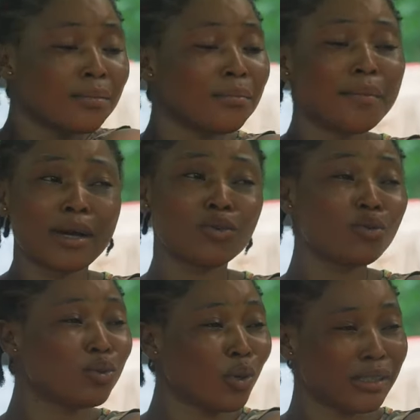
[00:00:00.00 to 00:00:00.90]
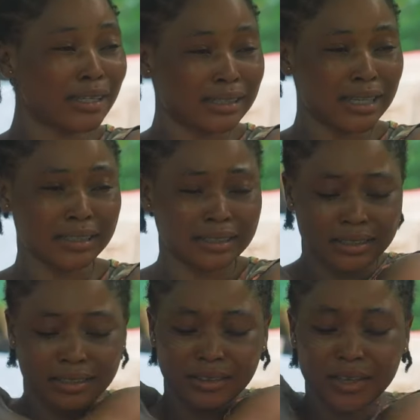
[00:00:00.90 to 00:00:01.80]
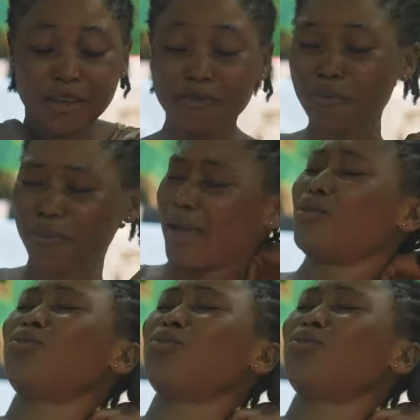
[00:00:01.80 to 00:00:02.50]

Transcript: Mama, you won't understand. Even me, I